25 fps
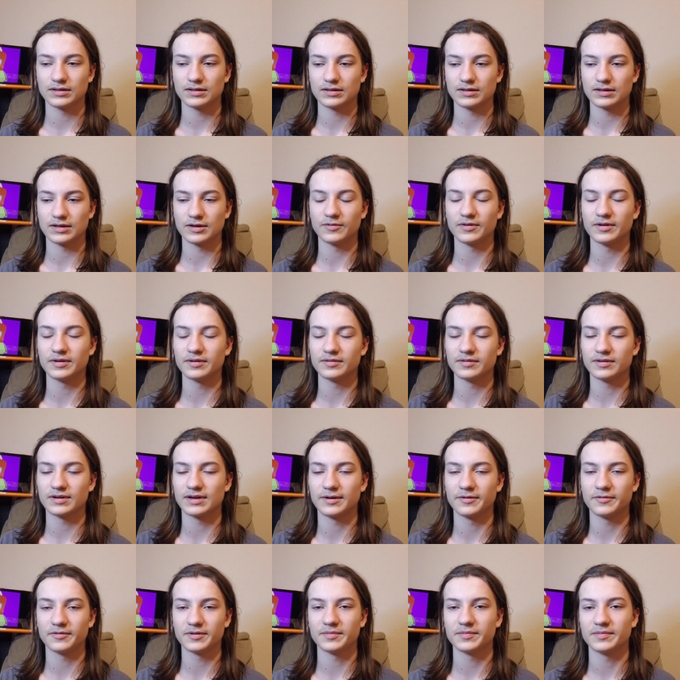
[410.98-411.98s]
I want
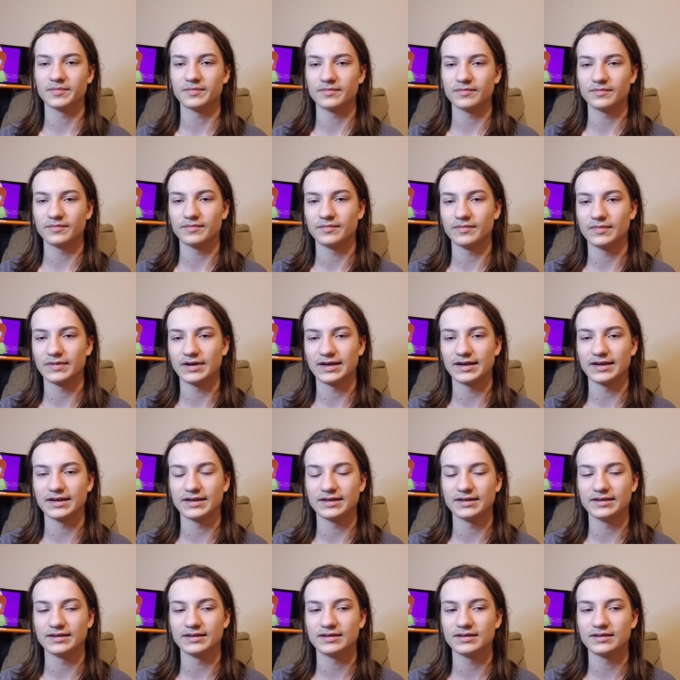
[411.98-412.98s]
I want
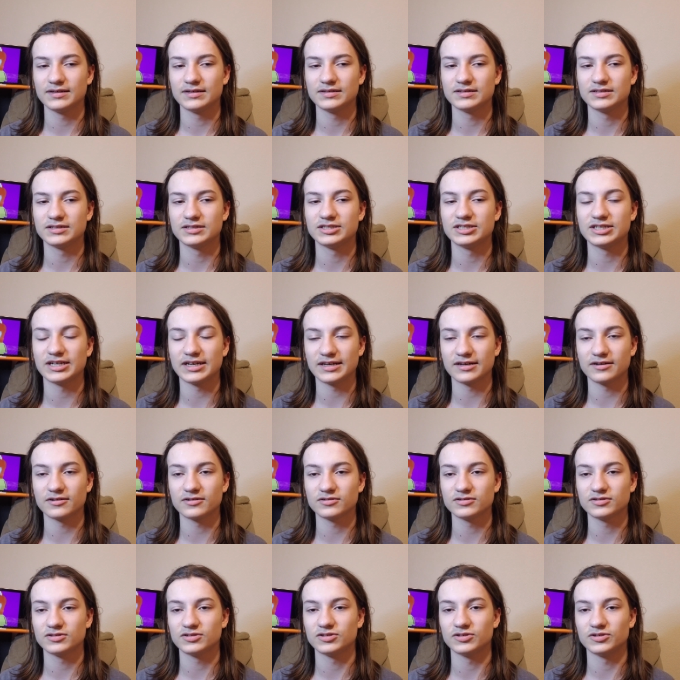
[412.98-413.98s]
my channel